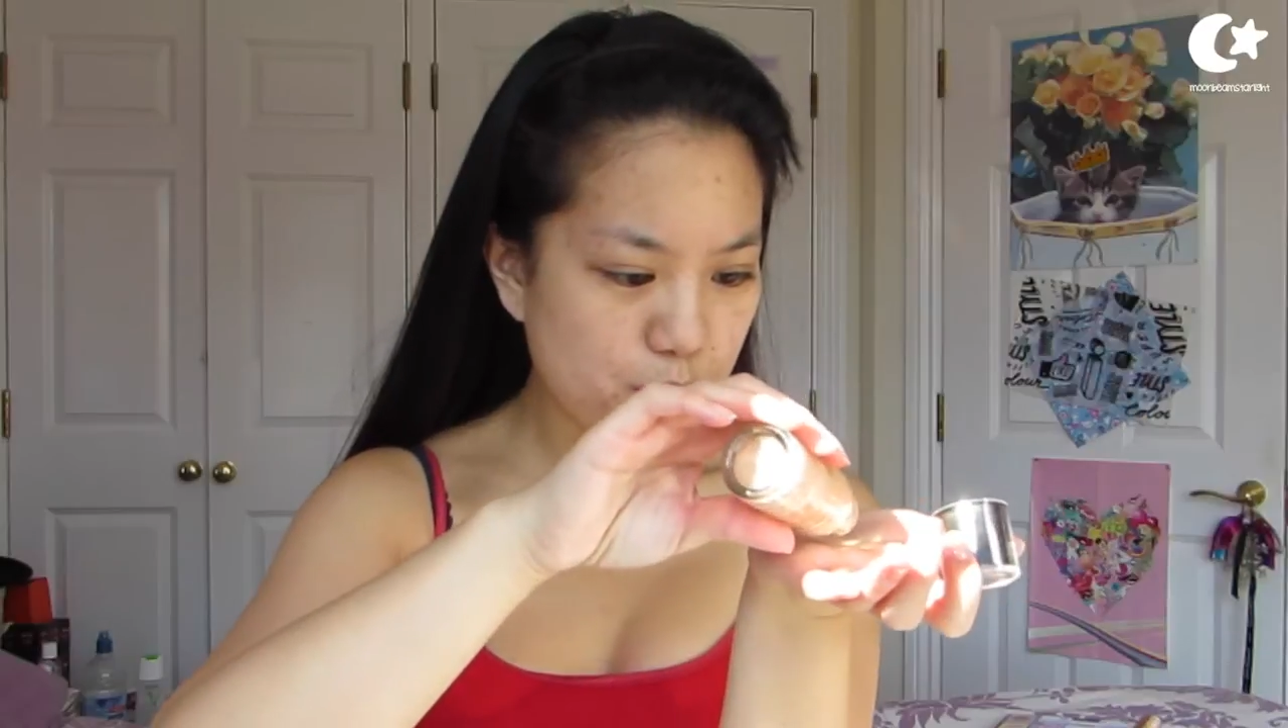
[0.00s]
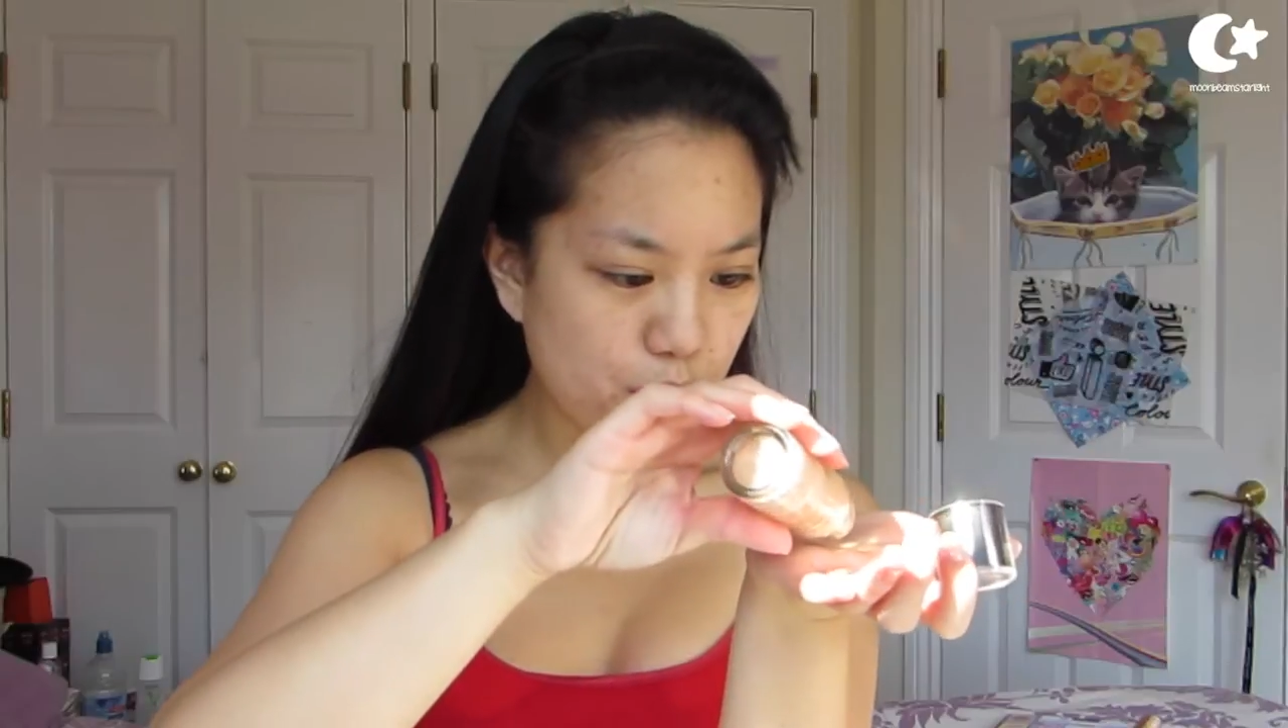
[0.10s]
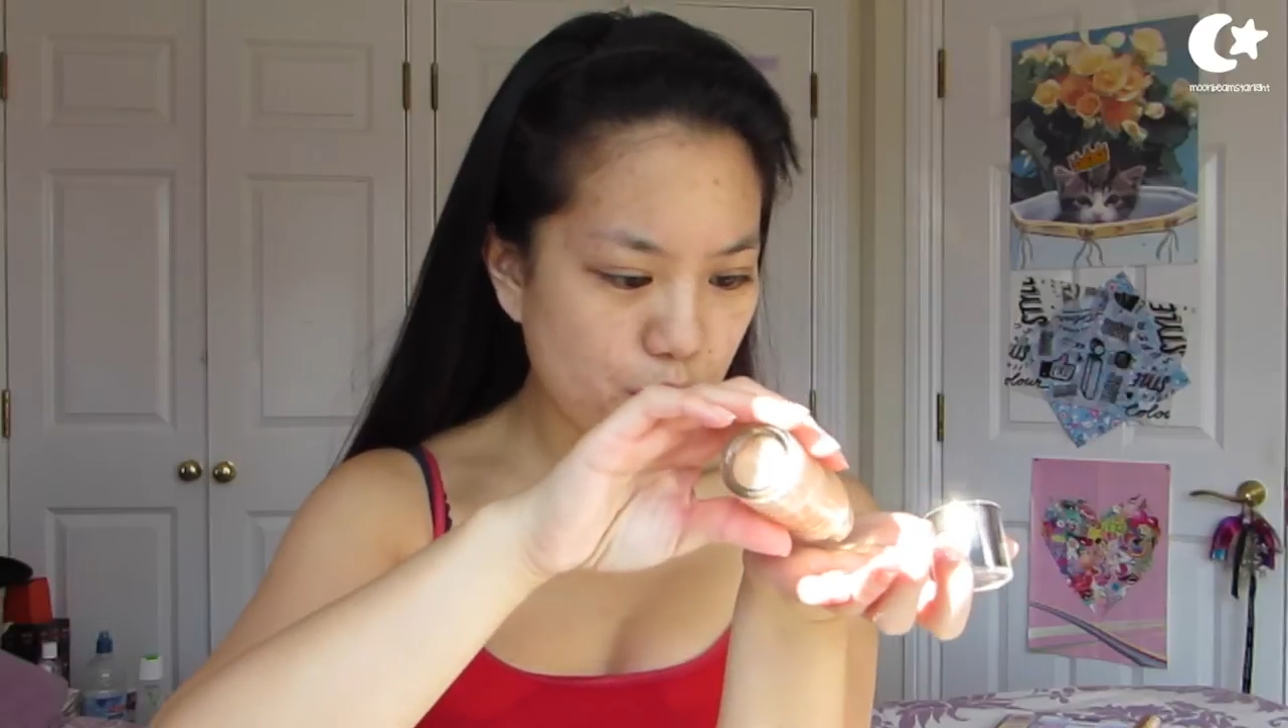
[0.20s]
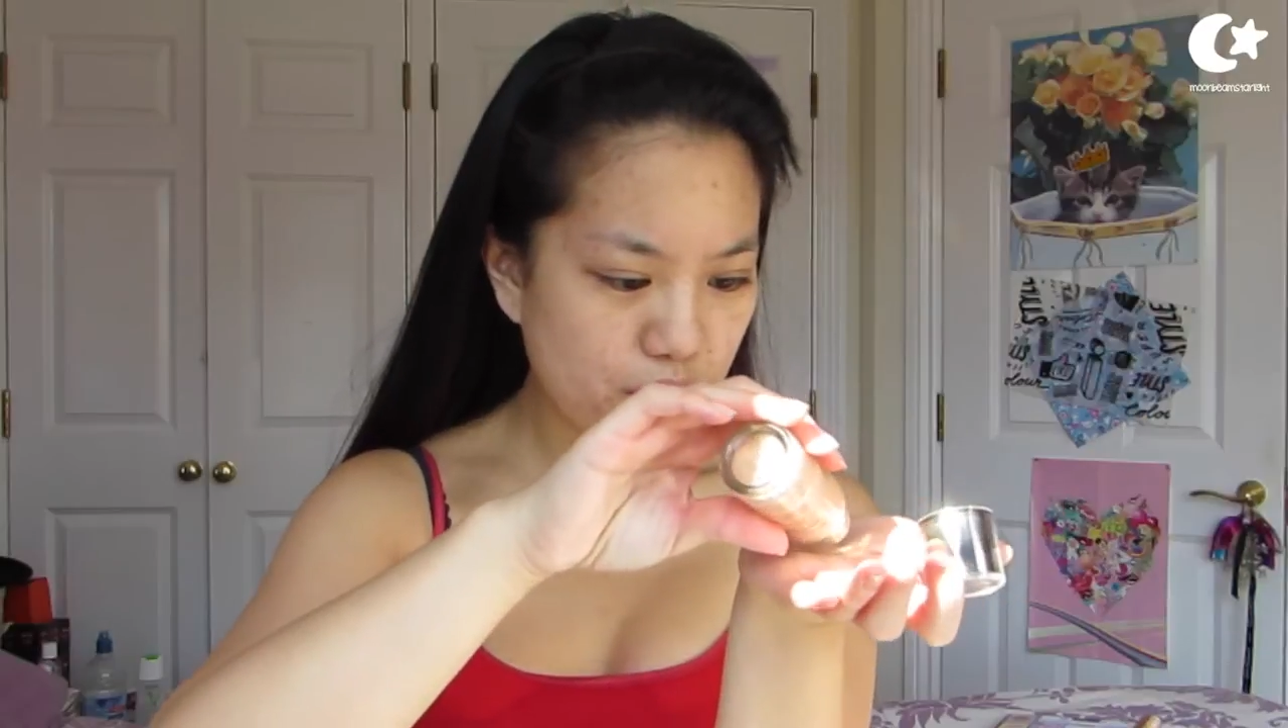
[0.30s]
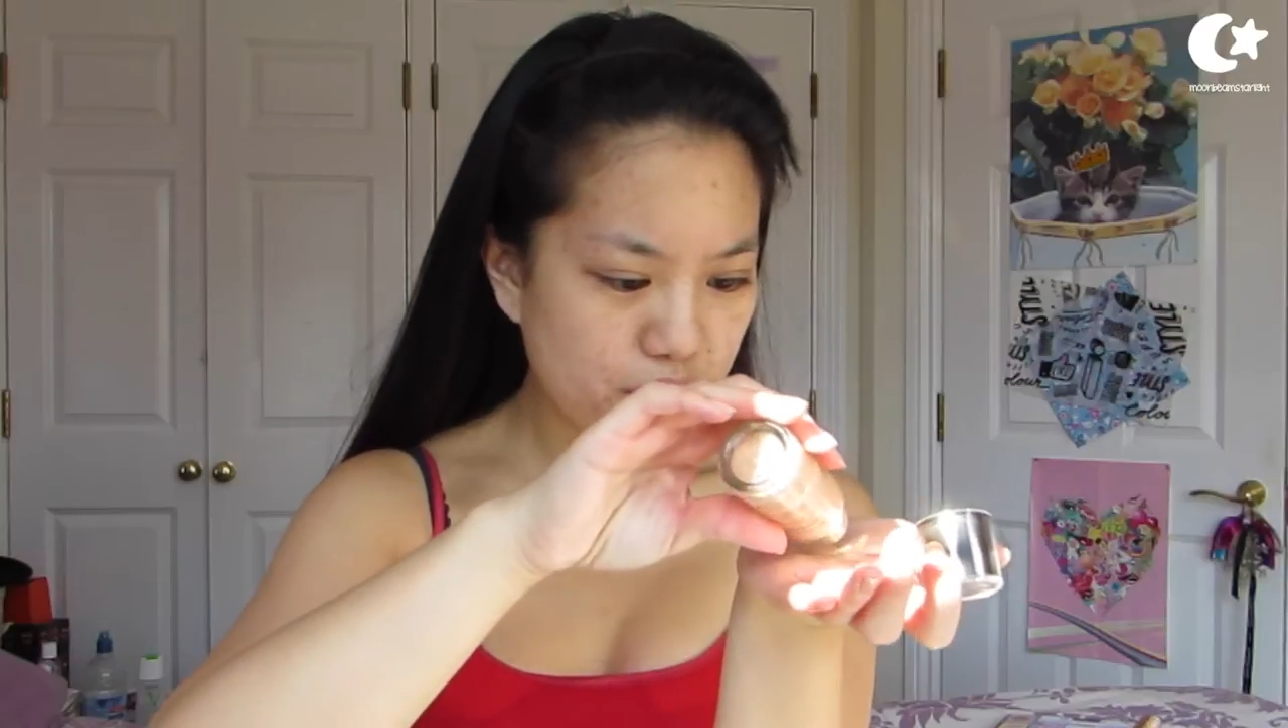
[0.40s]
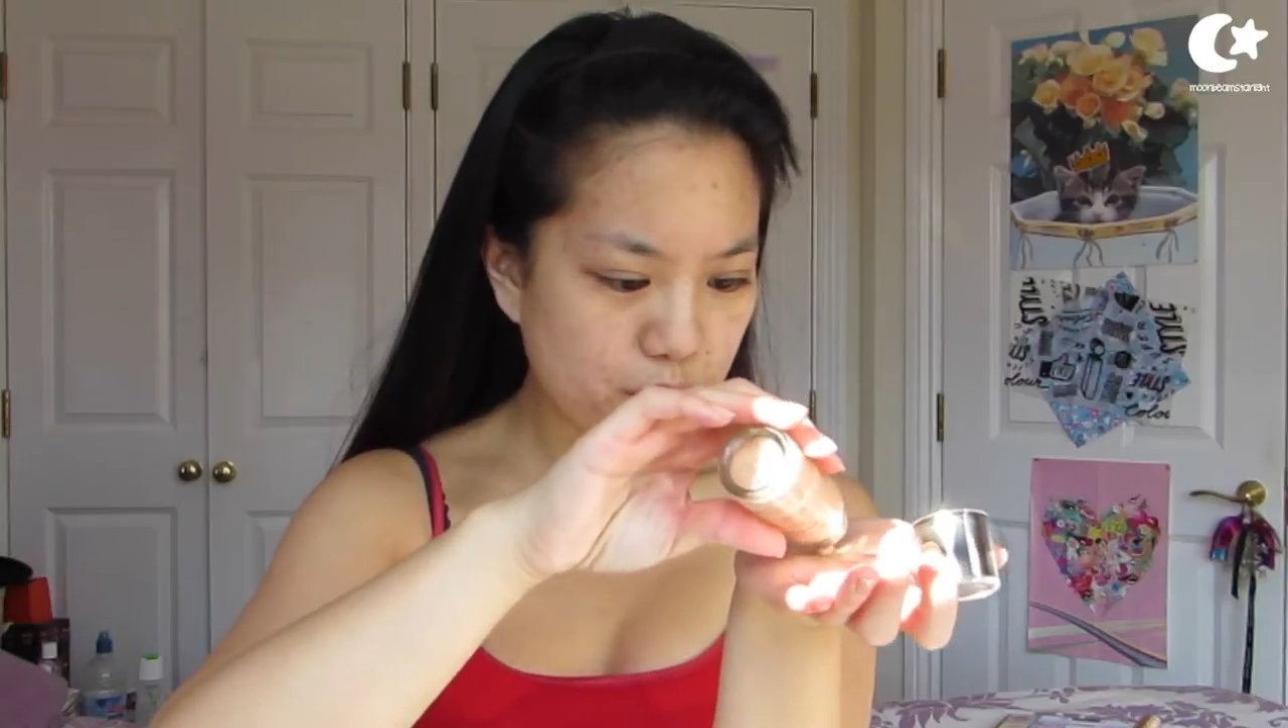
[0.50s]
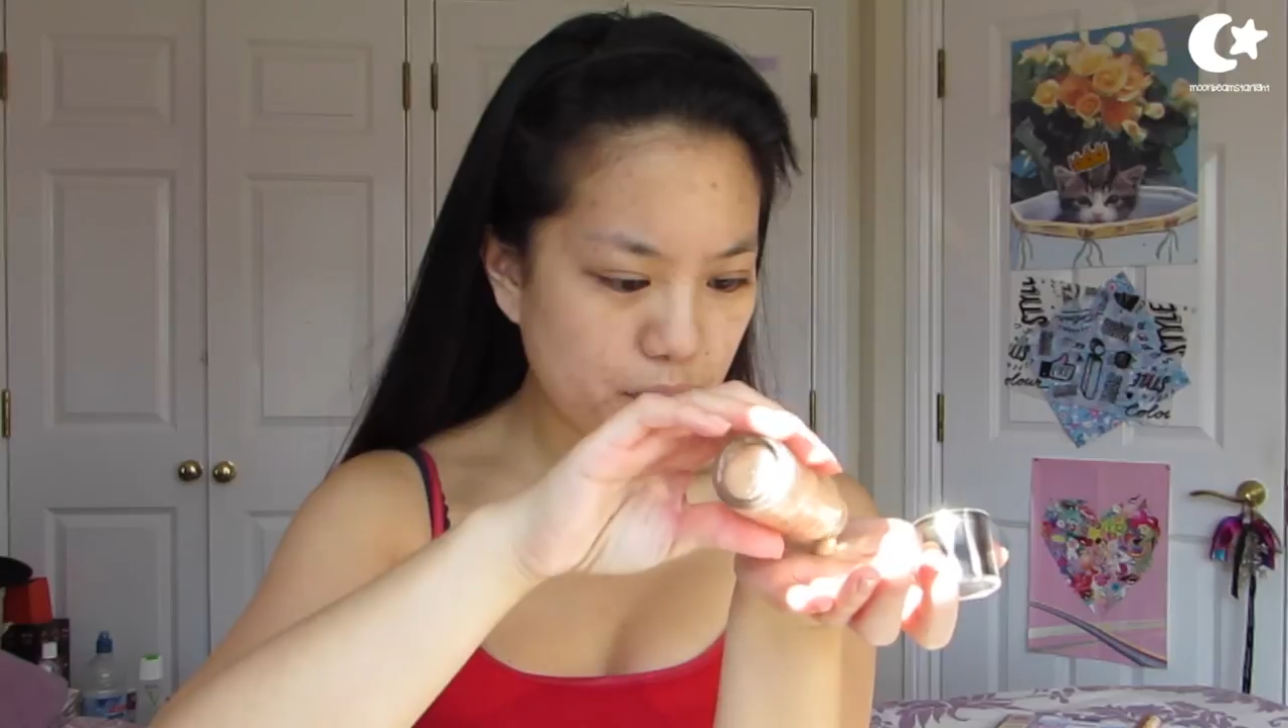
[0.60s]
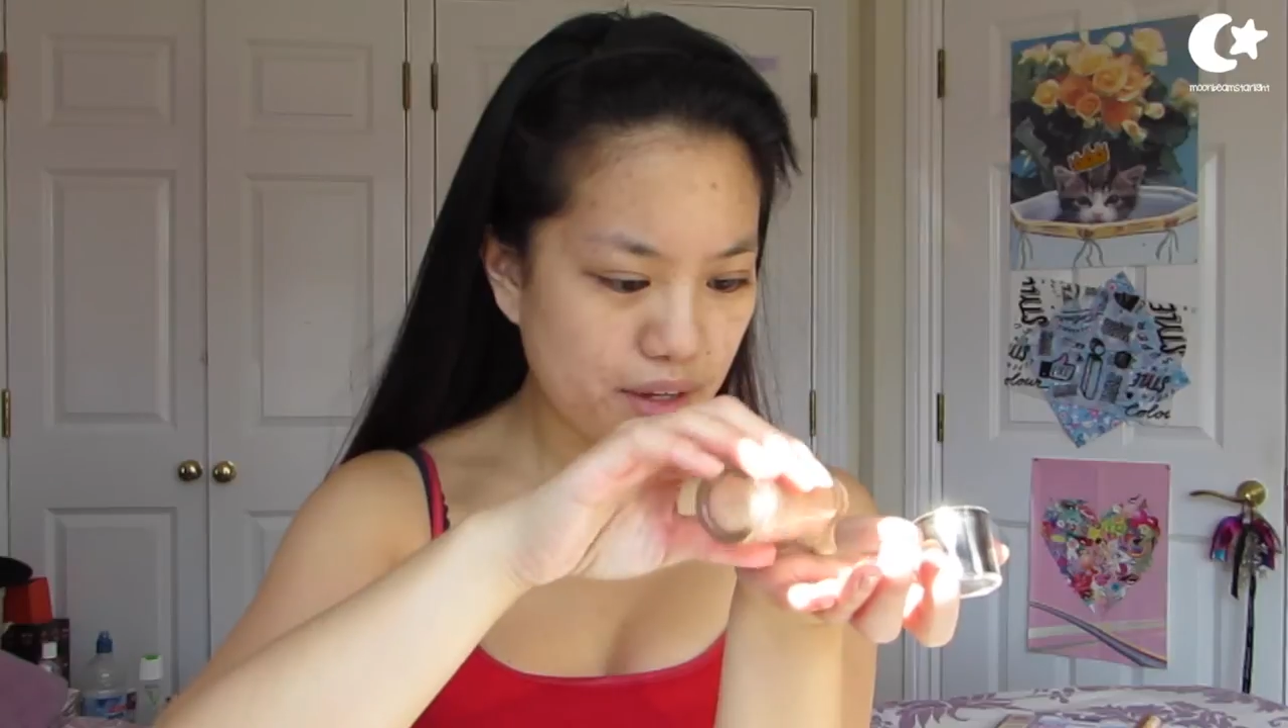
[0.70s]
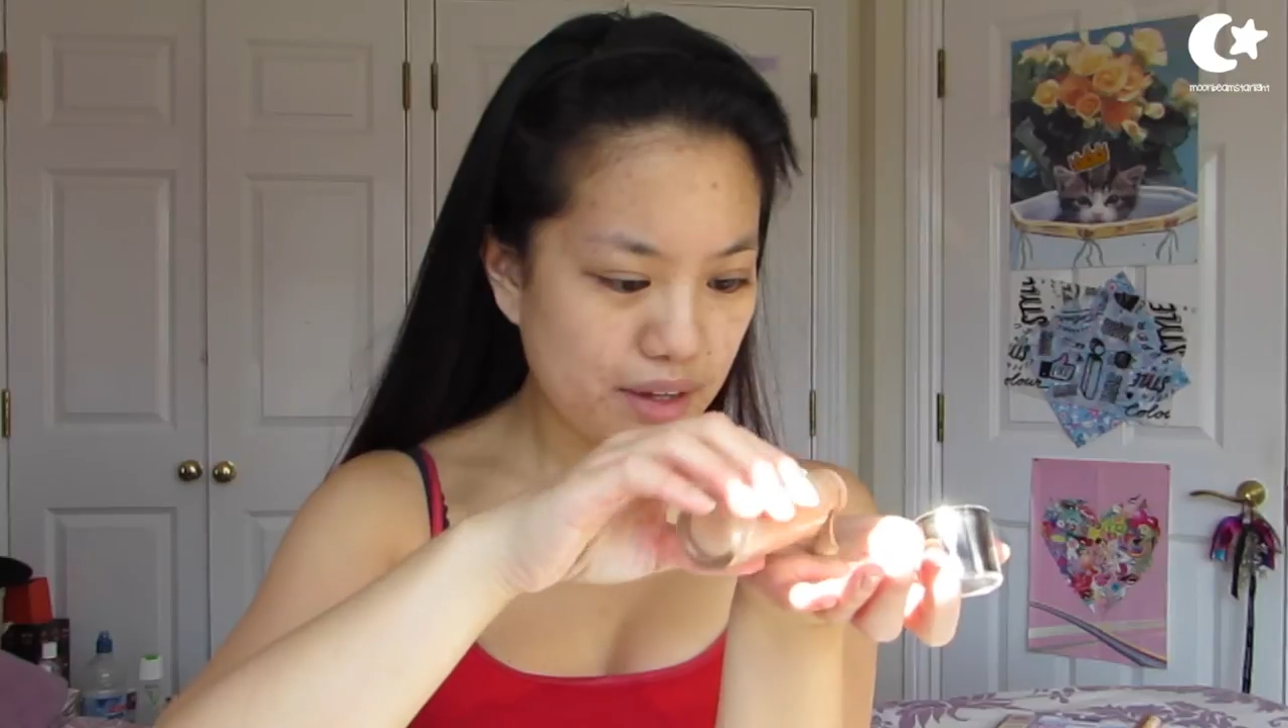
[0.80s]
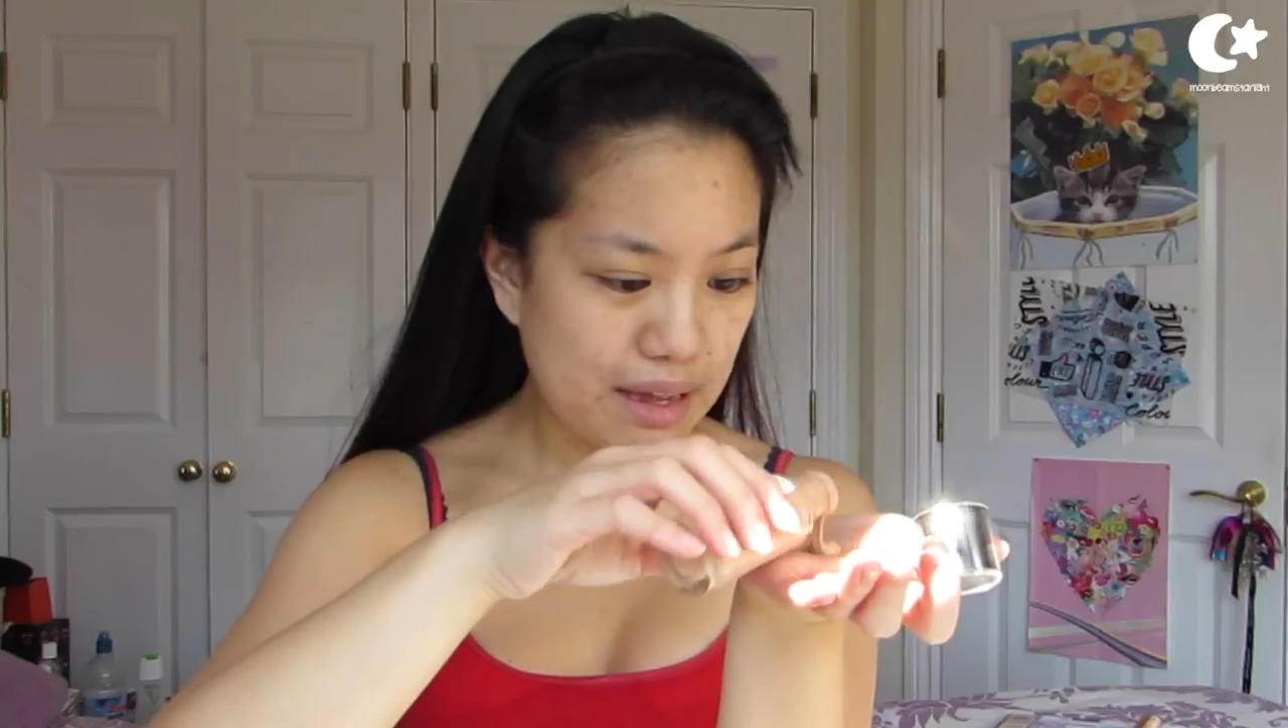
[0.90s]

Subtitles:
pour a little bit.